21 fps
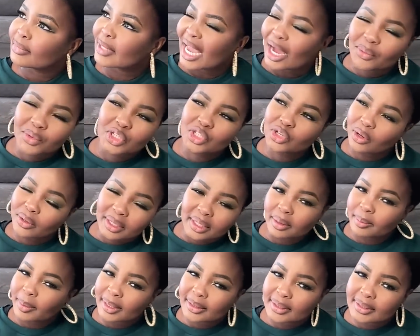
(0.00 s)
Are we talking
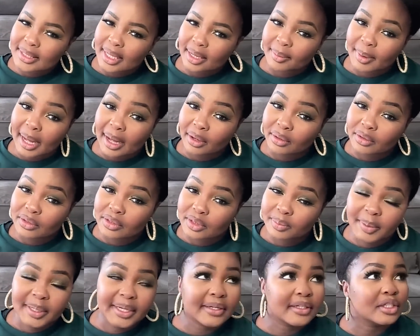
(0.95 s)
about the same house?
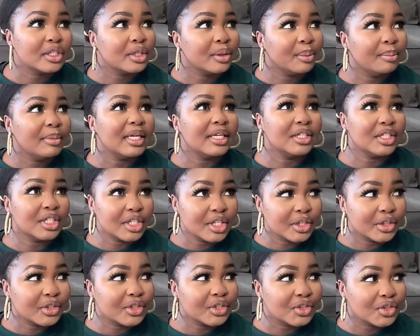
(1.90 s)
Because to me, it just
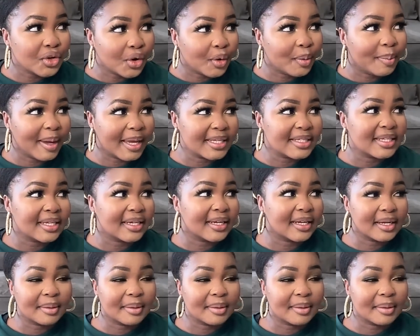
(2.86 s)
looks so basic.